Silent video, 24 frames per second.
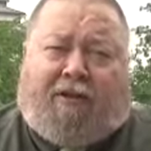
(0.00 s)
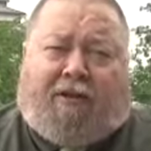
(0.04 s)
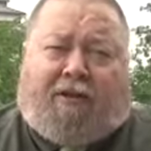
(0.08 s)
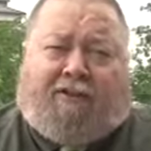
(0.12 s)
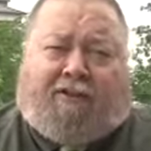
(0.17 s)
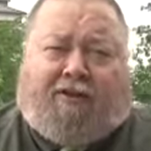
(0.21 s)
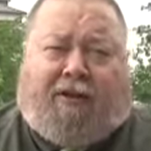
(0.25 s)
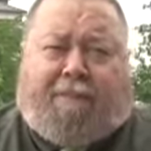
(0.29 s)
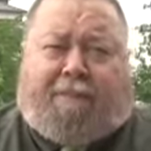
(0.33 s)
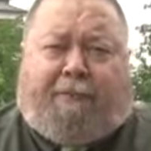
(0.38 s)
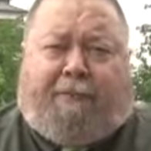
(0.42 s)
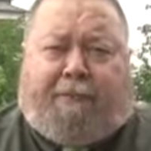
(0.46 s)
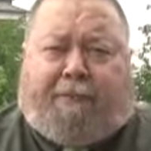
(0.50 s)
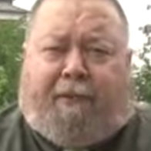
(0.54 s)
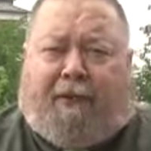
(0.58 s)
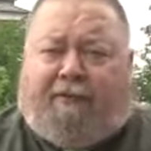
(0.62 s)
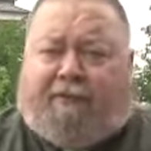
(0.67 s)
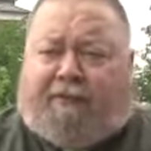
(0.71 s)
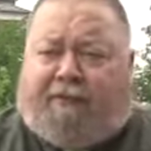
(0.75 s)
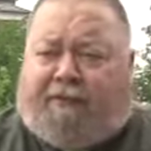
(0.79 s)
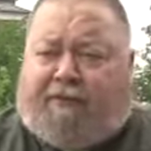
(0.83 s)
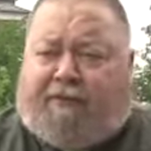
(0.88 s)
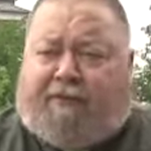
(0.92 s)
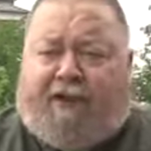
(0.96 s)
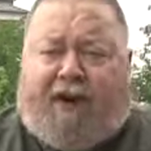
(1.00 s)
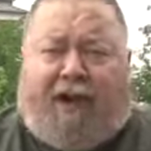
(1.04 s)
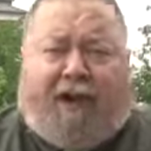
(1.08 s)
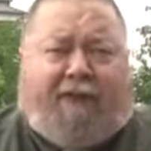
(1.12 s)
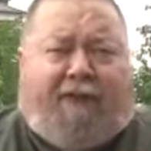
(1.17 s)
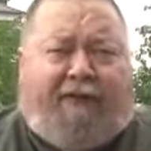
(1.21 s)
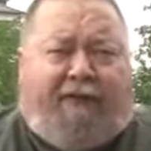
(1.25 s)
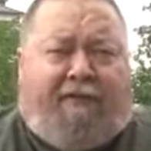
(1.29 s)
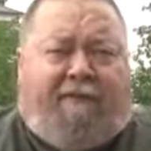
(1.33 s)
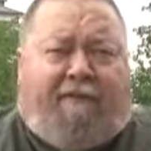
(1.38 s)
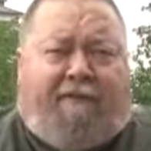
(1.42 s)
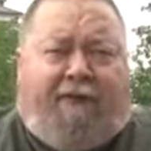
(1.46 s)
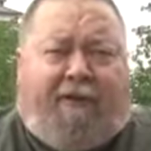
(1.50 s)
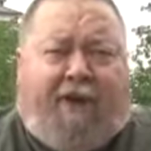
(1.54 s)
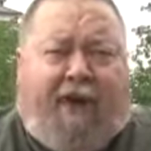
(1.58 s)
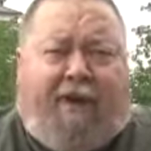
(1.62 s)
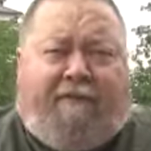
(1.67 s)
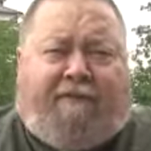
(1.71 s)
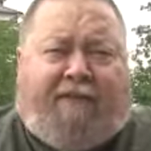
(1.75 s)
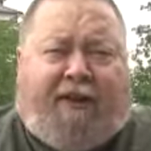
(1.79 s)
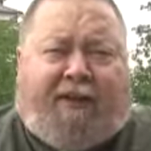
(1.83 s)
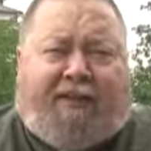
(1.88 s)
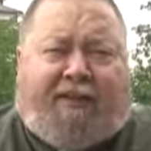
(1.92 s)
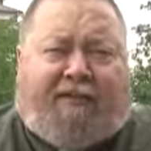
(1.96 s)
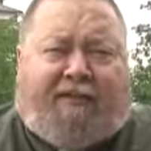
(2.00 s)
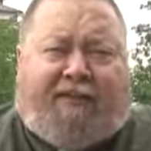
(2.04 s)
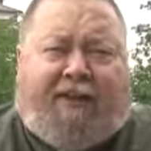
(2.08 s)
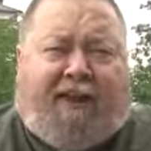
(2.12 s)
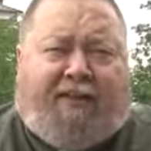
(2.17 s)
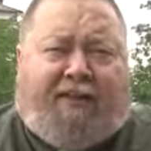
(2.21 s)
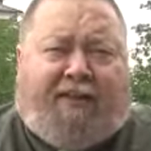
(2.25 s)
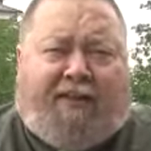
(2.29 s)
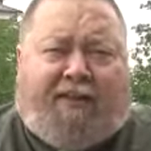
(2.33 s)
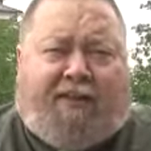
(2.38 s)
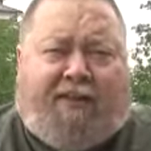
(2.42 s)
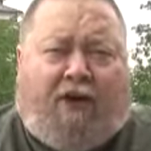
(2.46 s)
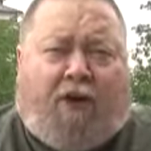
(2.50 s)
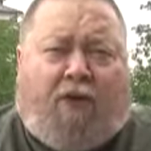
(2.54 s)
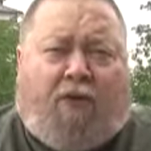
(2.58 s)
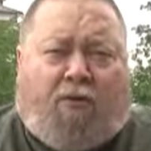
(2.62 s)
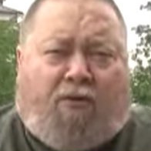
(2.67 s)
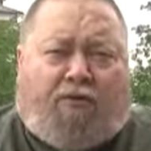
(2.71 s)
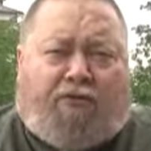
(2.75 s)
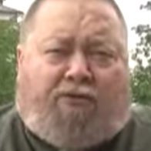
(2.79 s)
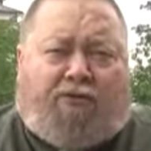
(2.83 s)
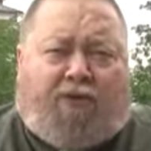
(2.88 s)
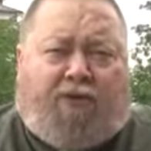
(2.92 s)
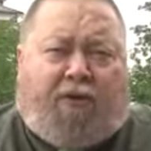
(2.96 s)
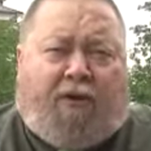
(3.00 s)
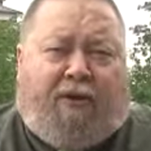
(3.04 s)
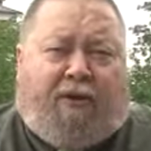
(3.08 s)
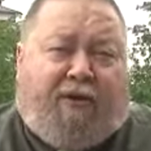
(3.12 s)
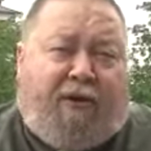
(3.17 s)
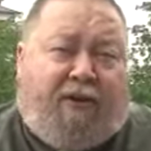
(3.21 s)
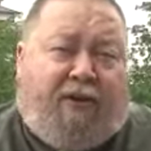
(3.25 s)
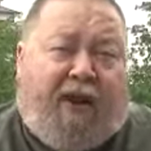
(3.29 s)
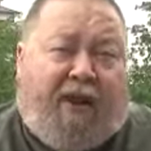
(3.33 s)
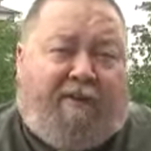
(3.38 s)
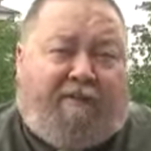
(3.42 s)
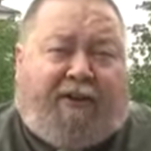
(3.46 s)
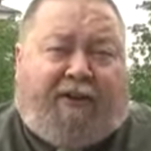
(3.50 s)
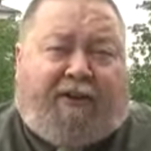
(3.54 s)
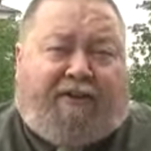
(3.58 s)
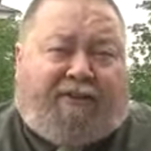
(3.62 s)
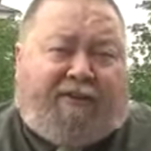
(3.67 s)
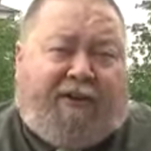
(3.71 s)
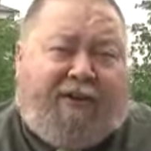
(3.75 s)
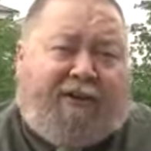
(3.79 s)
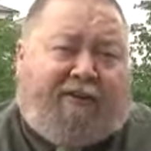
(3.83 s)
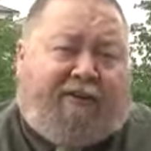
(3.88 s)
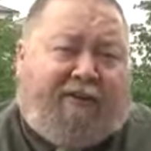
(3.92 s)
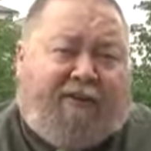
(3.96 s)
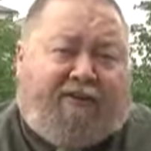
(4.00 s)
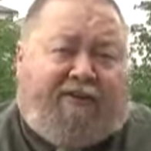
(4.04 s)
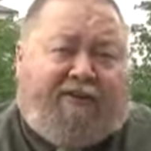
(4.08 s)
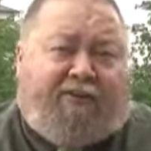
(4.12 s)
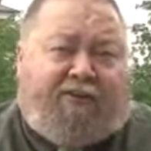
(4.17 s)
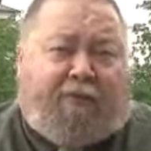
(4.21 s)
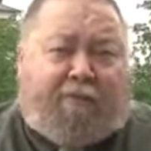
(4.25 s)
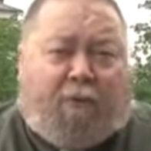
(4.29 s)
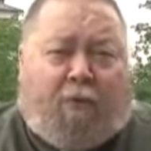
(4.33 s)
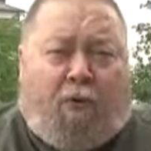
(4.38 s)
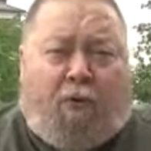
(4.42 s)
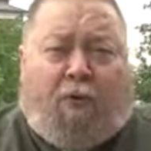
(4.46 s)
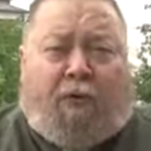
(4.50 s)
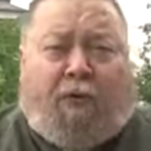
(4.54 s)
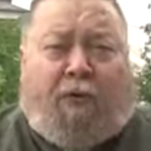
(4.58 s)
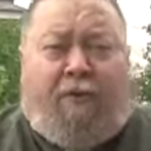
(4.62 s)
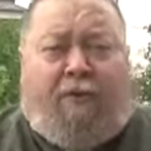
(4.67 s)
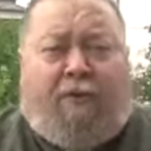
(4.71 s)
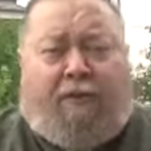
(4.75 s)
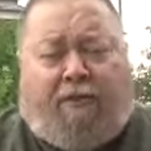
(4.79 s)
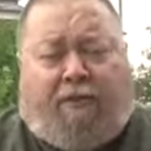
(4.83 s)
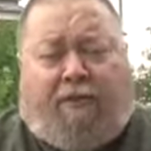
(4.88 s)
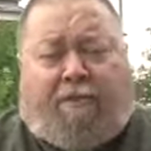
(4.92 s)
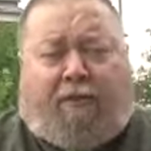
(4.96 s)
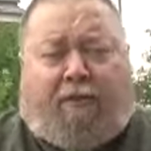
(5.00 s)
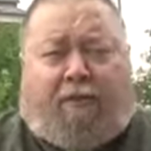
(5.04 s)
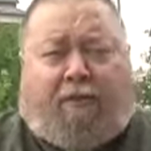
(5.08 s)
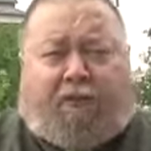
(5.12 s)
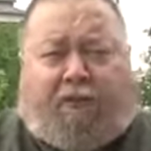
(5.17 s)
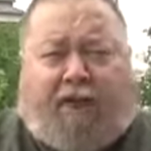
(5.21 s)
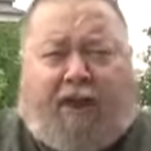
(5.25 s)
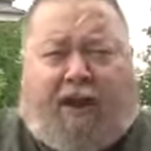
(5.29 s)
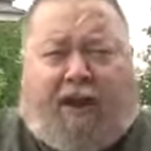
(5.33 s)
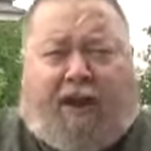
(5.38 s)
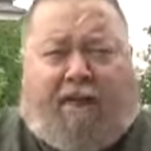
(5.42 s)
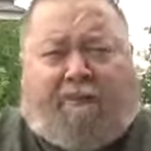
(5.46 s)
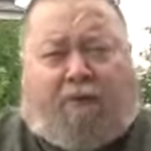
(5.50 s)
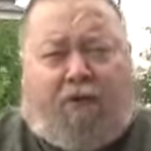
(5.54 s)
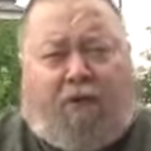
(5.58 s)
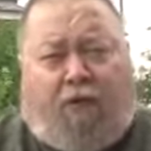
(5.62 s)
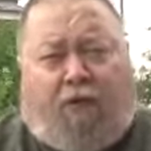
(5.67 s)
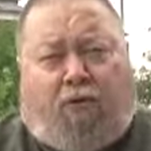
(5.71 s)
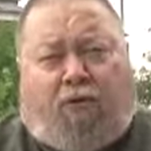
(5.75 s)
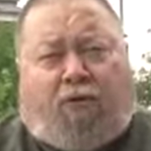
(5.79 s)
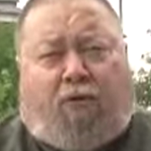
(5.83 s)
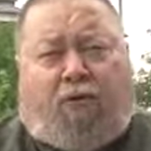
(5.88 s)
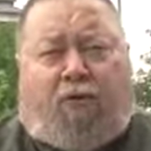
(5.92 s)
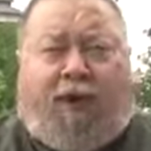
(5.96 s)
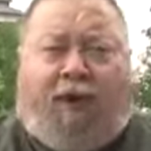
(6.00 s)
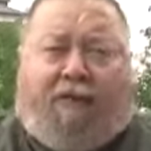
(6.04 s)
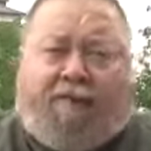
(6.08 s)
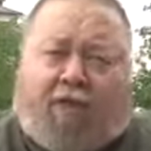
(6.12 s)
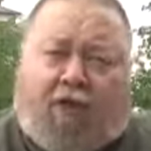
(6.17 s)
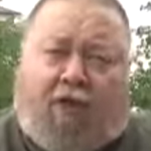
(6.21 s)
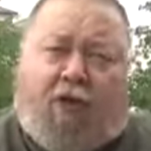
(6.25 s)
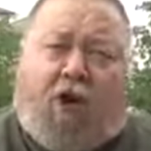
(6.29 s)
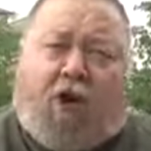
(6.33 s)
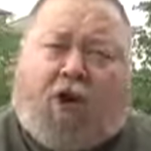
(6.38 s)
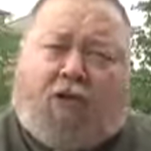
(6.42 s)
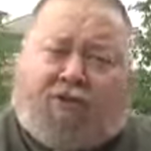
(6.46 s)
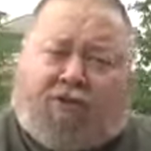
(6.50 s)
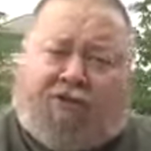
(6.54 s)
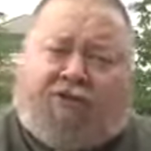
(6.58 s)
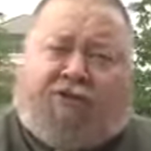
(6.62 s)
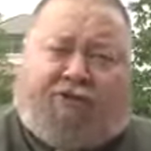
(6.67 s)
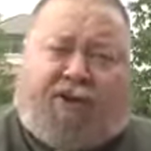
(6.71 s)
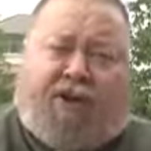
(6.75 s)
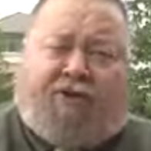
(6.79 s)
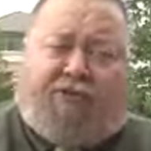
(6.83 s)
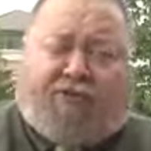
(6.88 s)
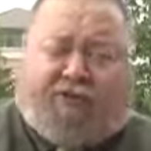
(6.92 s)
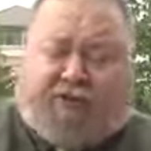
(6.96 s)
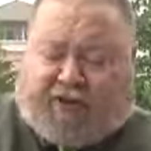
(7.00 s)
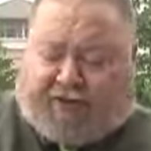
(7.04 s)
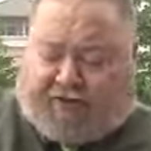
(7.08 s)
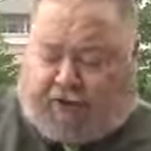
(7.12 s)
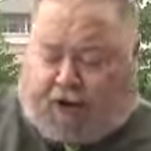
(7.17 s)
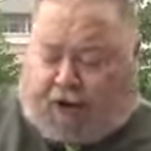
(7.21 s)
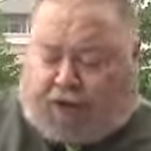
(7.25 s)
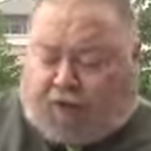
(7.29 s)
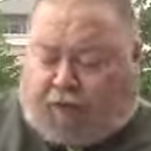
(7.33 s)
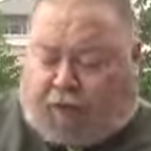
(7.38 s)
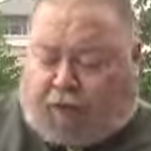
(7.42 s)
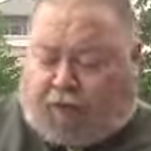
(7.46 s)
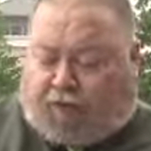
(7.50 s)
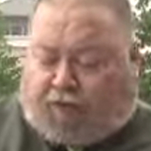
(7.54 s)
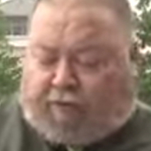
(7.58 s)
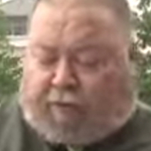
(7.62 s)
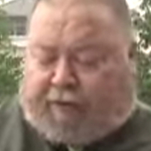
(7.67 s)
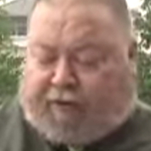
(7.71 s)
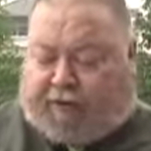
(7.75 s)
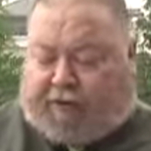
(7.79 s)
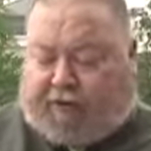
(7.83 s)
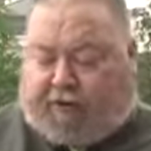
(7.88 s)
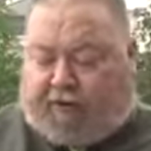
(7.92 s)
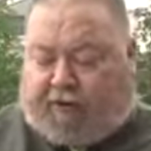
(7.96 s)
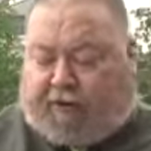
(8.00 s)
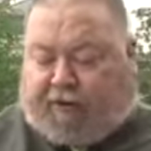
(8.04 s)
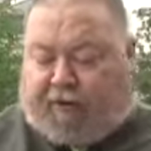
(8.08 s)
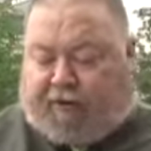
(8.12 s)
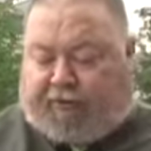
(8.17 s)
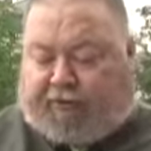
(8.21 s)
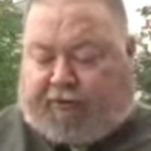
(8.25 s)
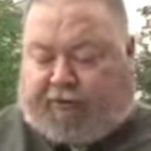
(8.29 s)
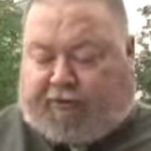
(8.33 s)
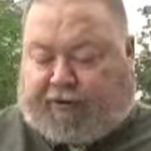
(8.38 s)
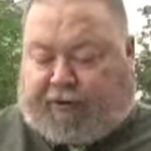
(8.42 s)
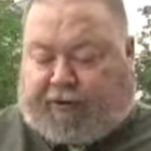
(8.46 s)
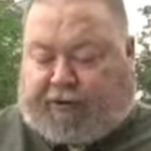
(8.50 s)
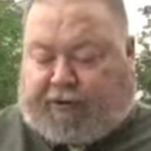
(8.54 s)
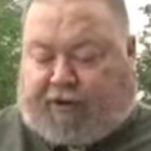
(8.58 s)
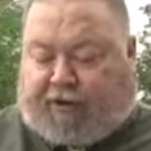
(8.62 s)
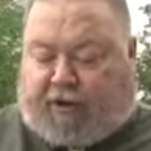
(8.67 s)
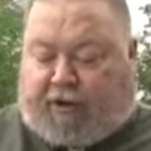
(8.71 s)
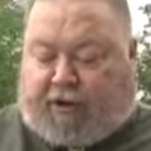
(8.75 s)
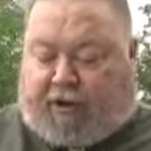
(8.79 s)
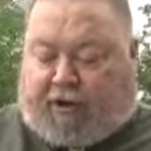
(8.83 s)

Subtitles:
Some people have a different idea of an evidence set that they hold to, and their evidence set doesn't support the views that I have to hold, and we have to discuss things on those particular issues here.